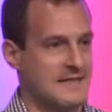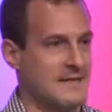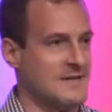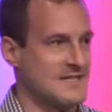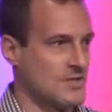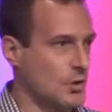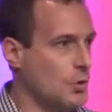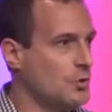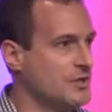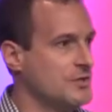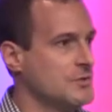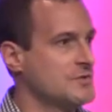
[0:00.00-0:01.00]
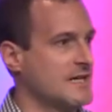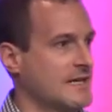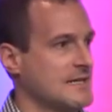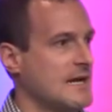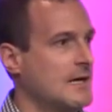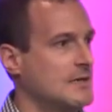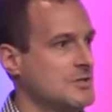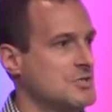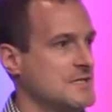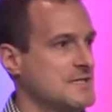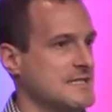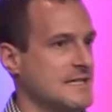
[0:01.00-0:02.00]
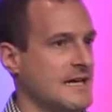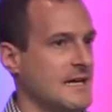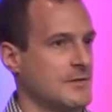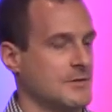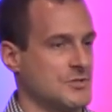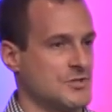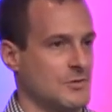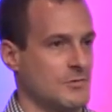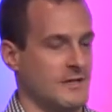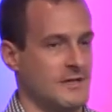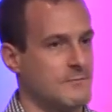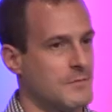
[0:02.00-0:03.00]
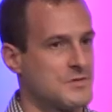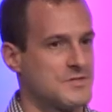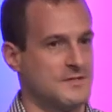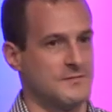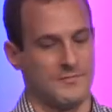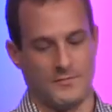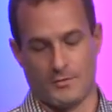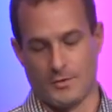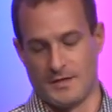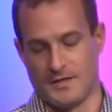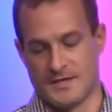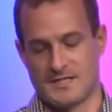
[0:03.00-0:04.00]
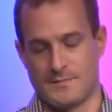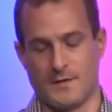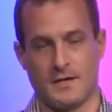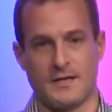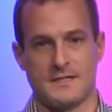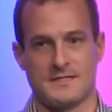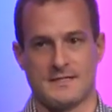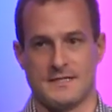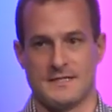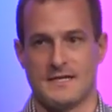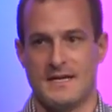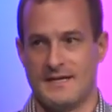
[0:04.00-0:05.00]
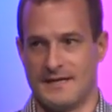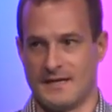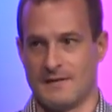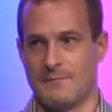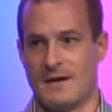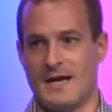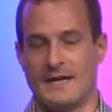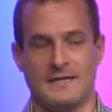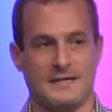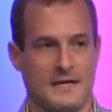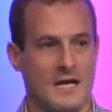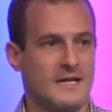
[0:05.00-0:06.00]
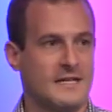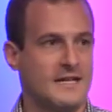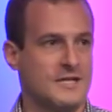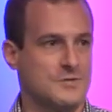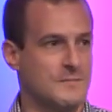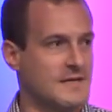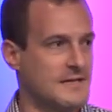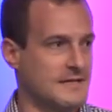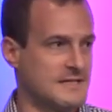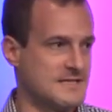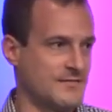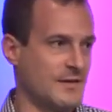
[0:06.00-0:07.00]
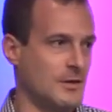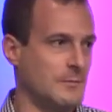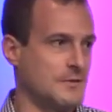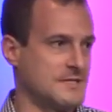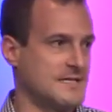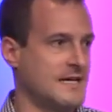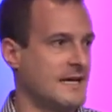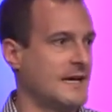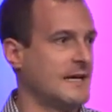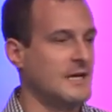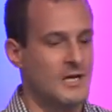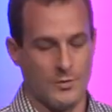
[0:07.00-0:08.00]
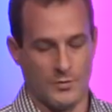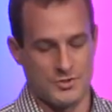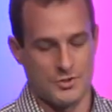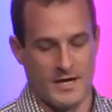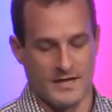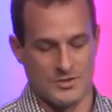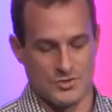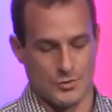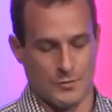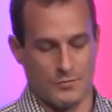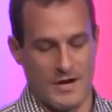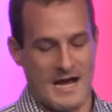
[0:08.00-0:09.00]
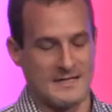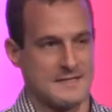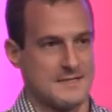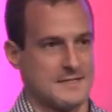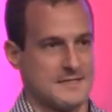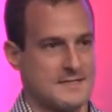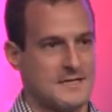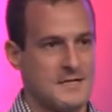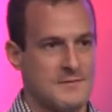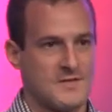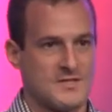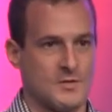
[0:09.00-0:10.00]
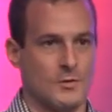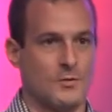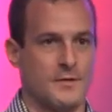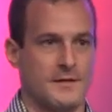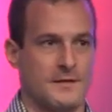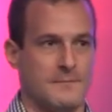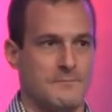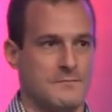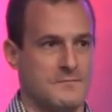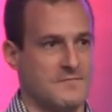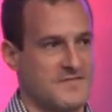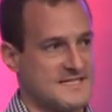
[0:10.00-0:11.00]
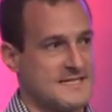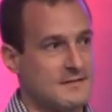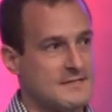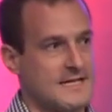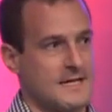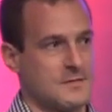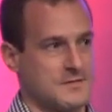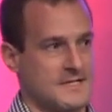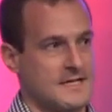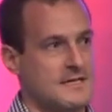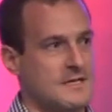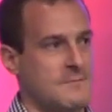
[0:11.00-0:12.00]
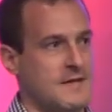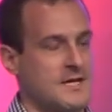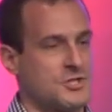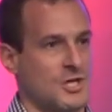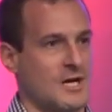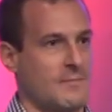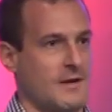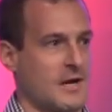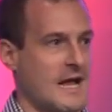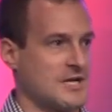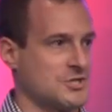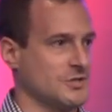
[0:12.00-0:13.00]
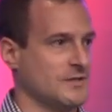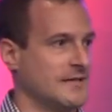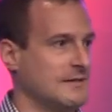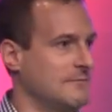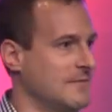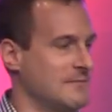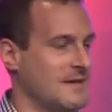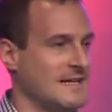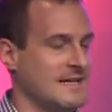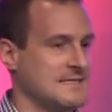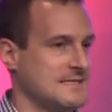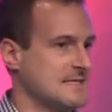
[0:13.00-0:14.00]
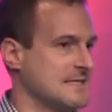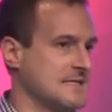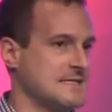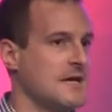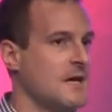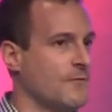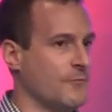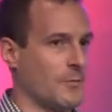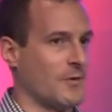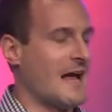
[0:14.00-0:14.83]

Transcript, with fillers: that makes old and new technologies together to create immersive learning experiences that combine the cutting edge media that's available today with tried and true practices. So the facilitators in the make shop are actually, in many instances, former